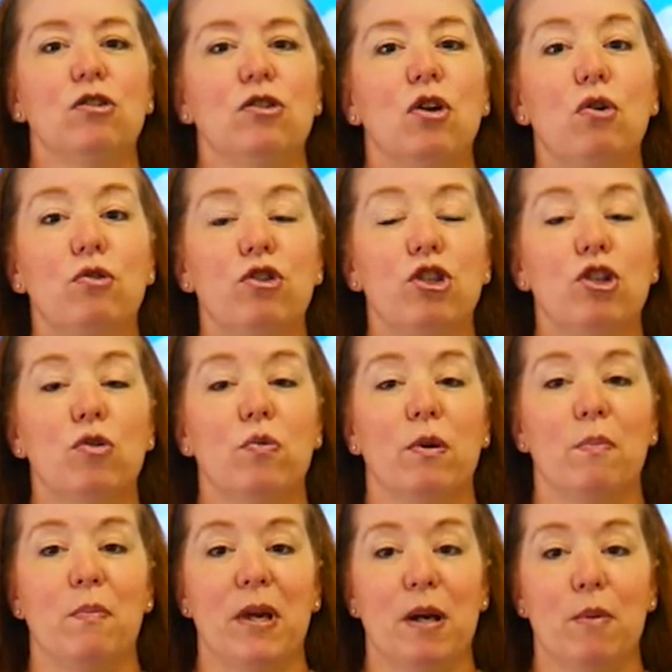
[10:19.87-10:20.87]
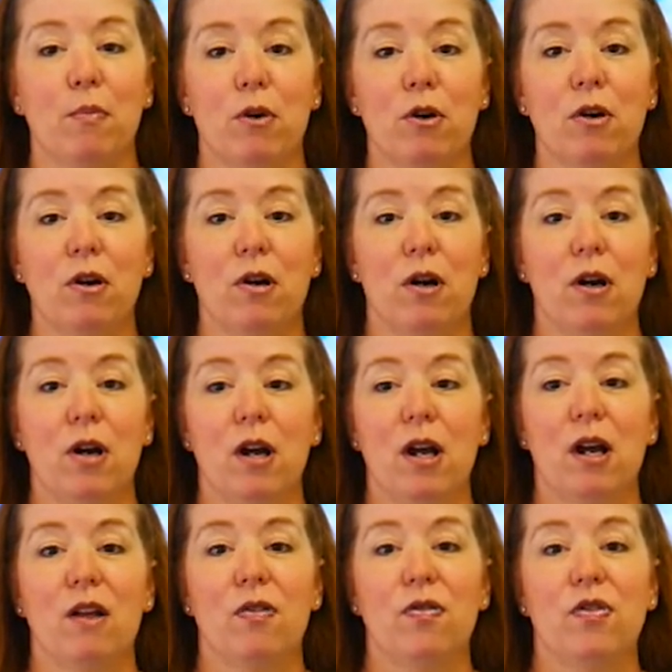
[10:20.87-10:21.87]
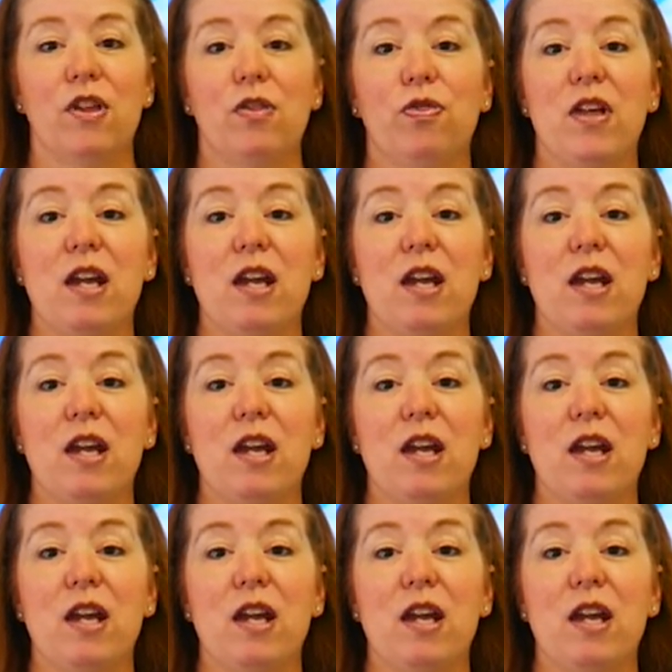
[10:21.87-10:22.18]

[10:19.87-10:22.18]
Don't you remember that